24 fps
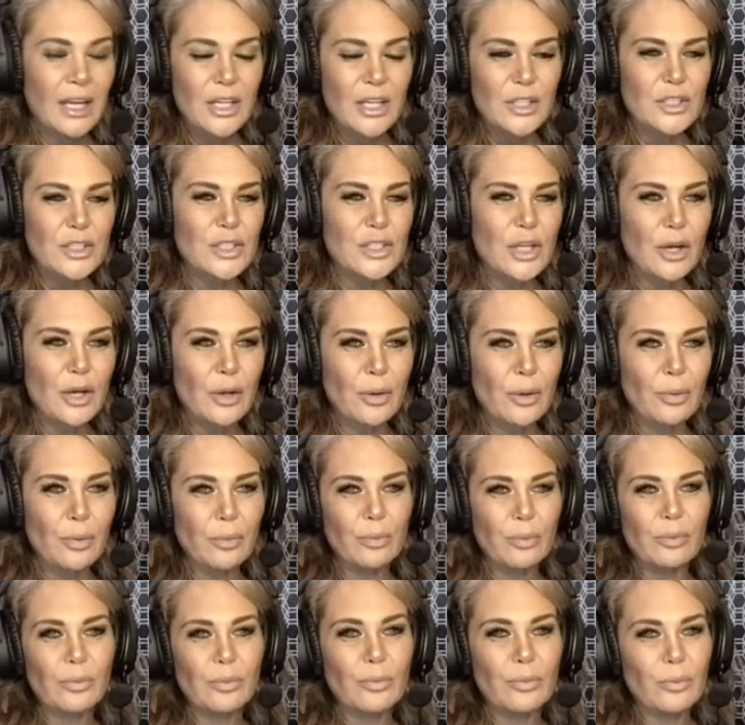
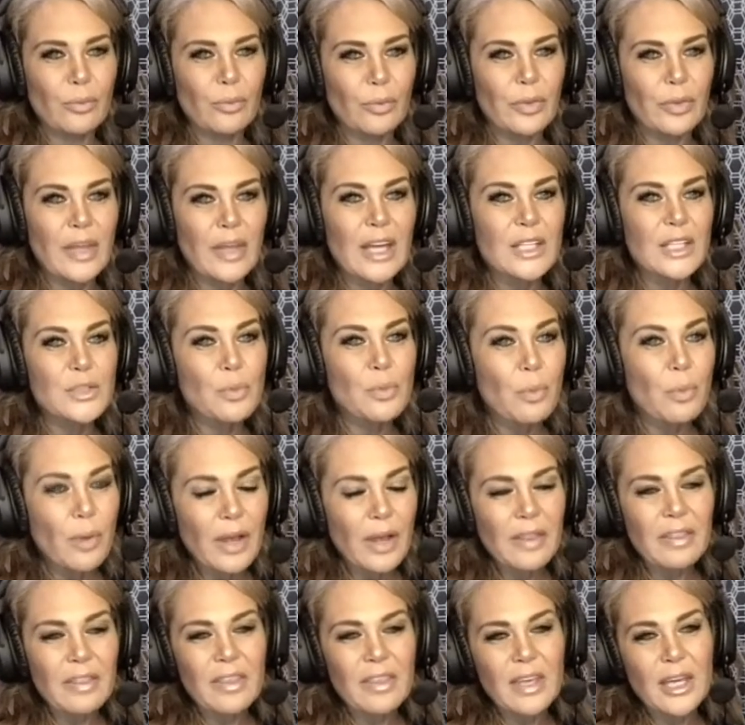so that's
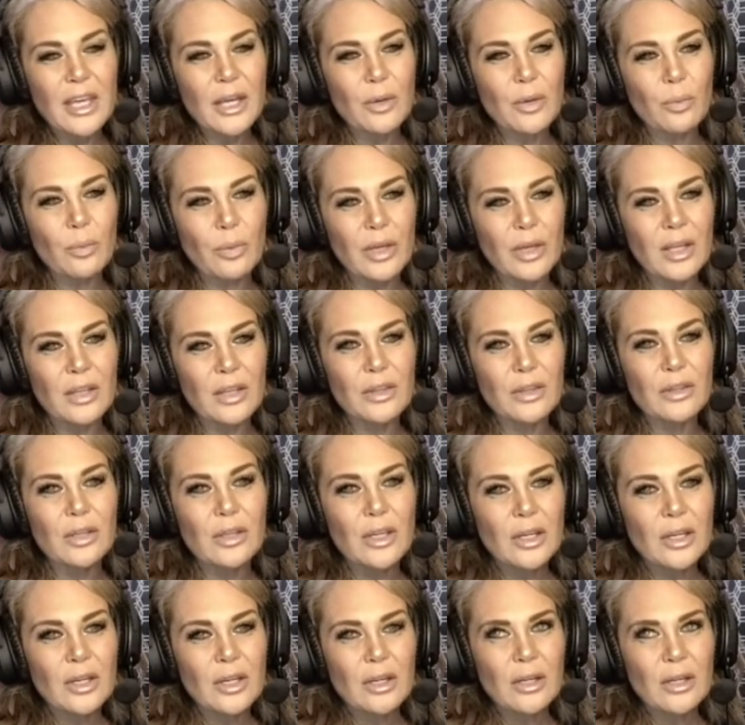one thing with
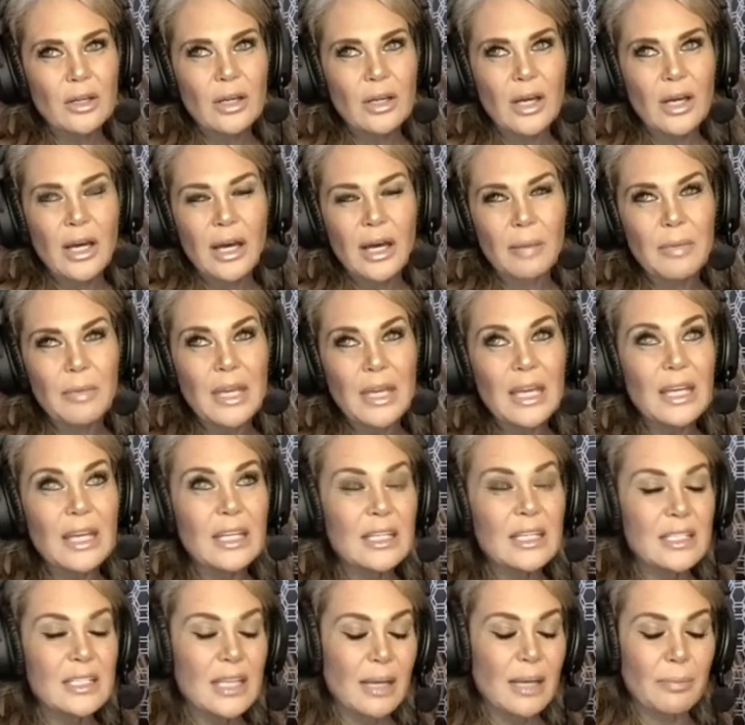
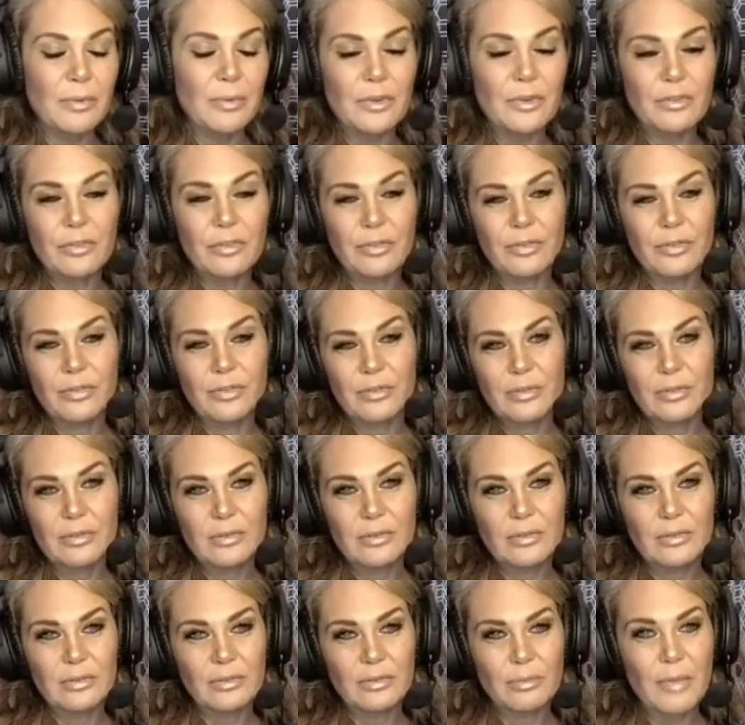any type of
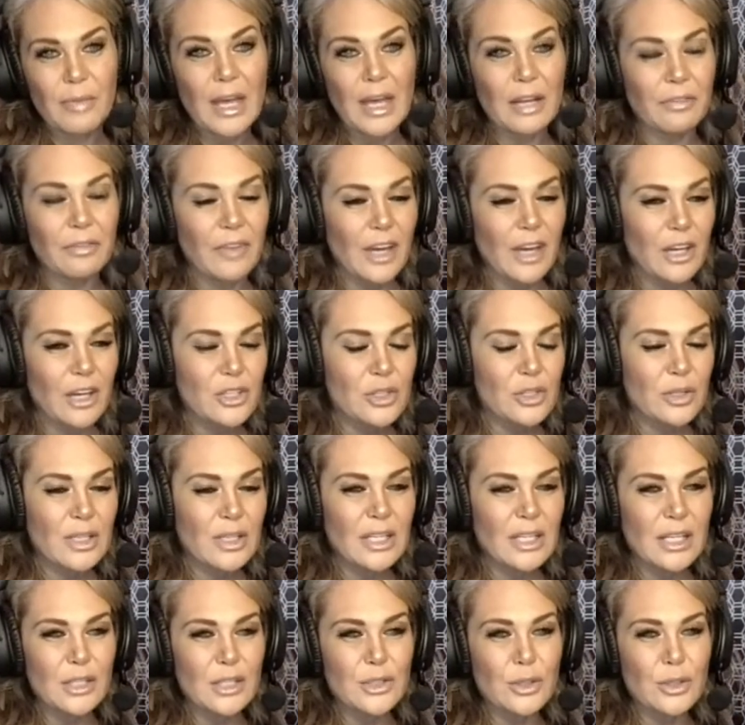manufacturing
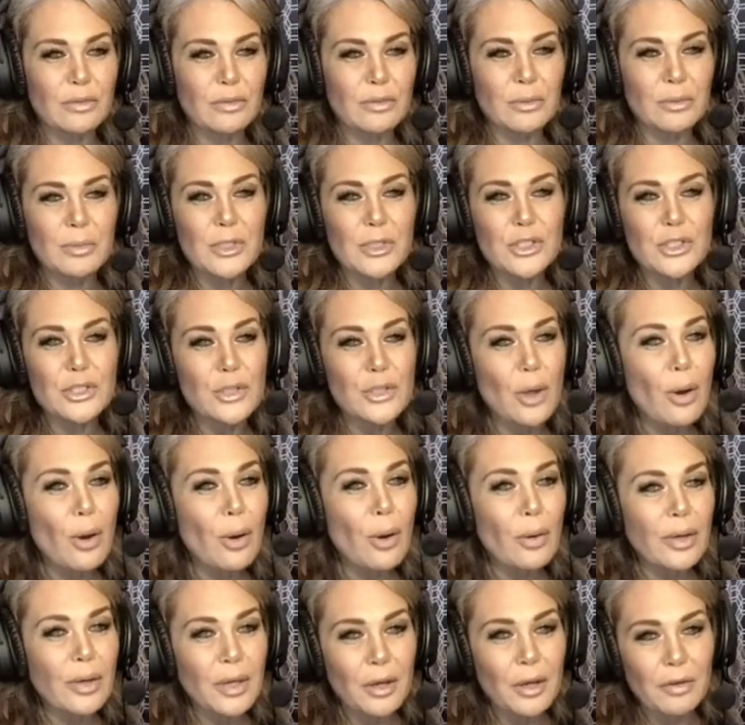is you be
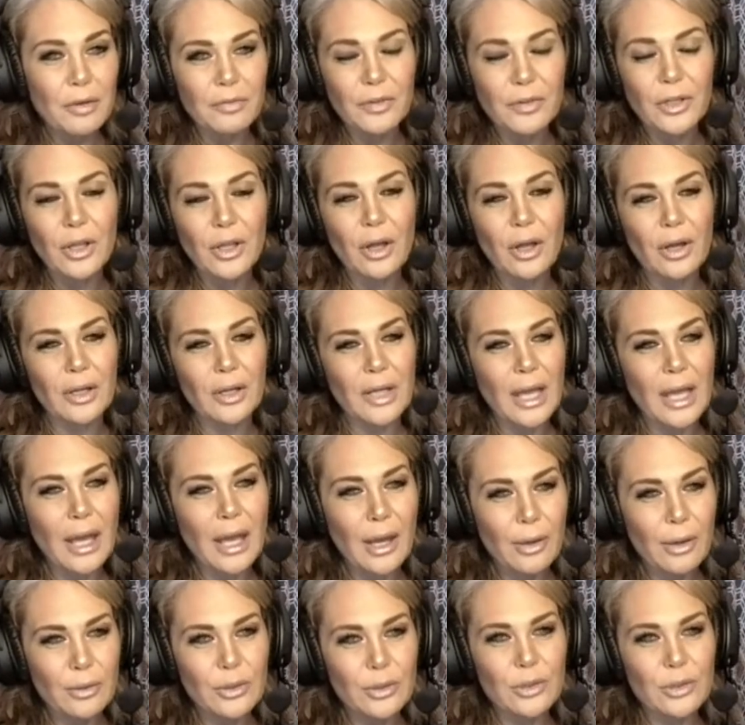so careful on
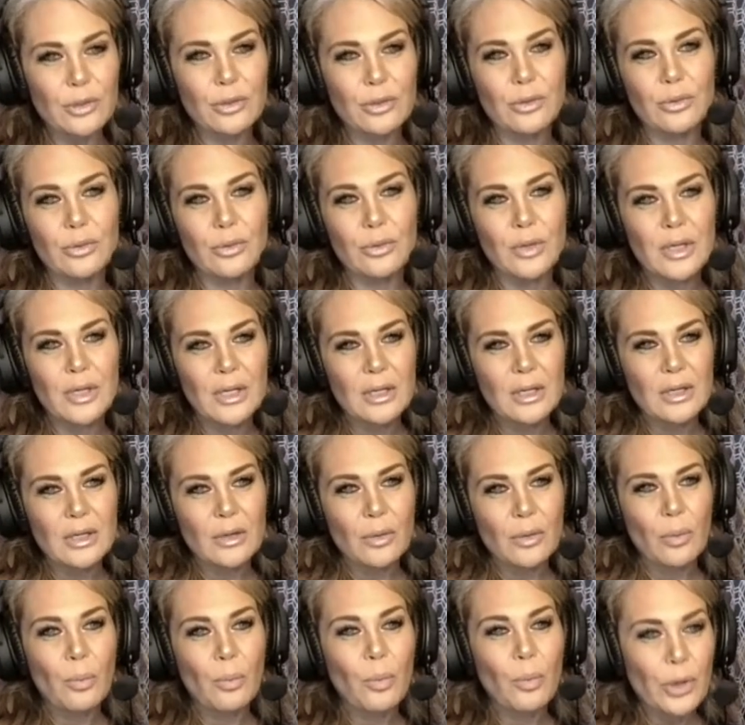how you
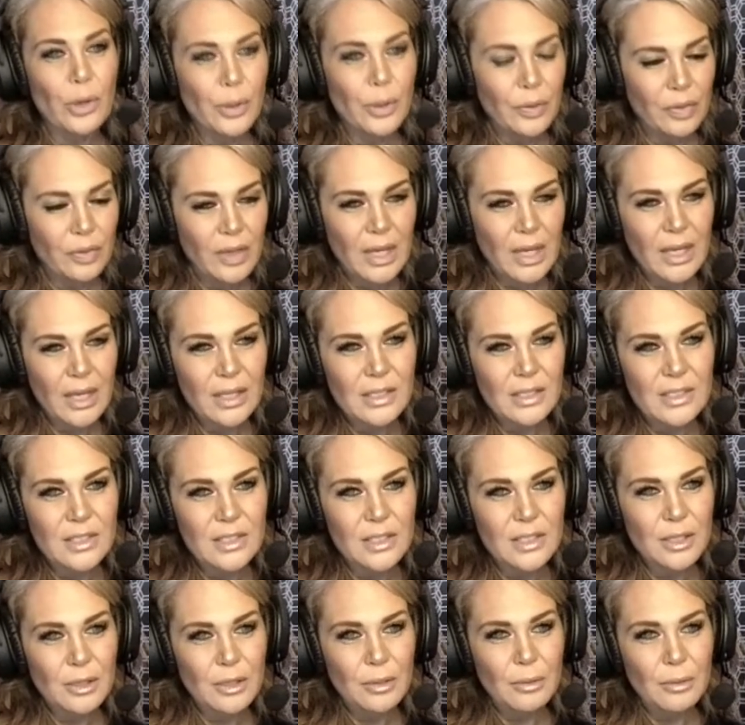word
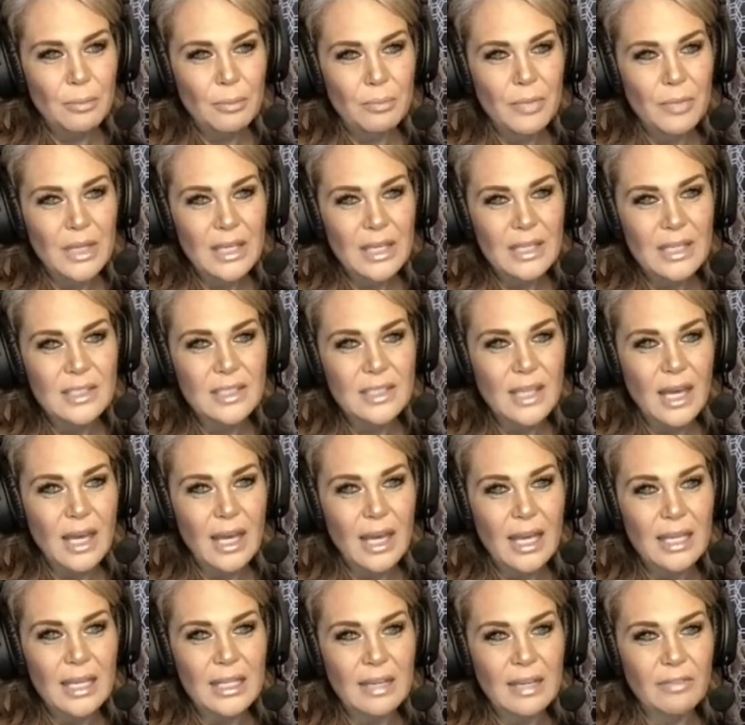things because
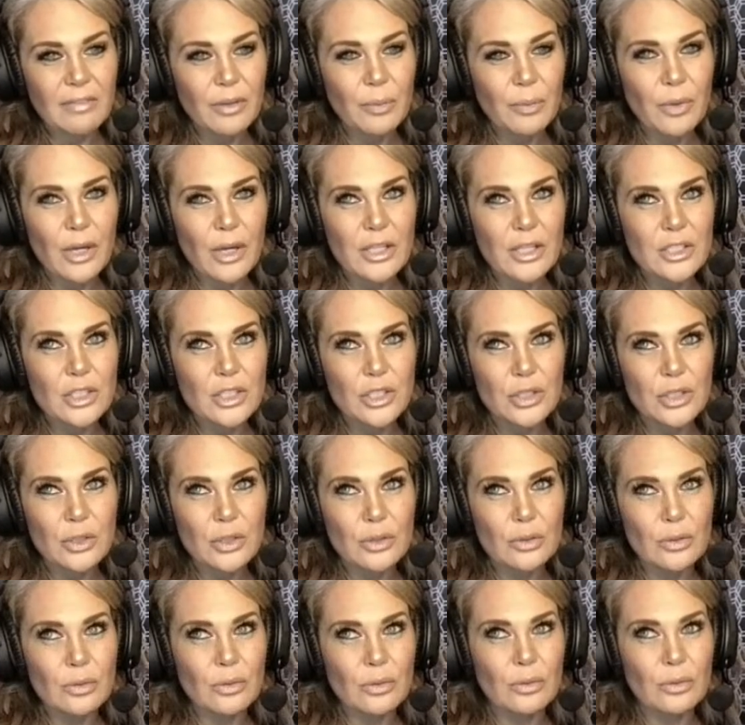I never want
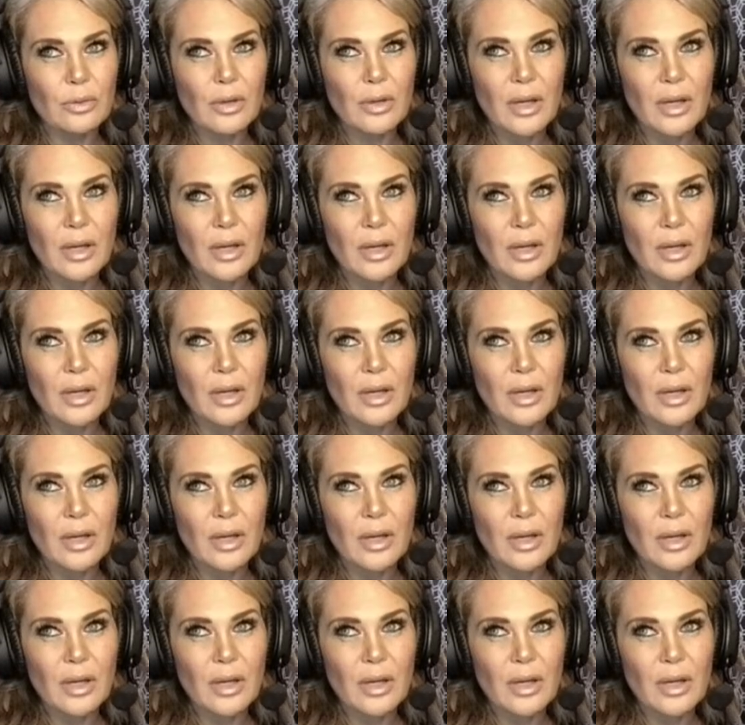to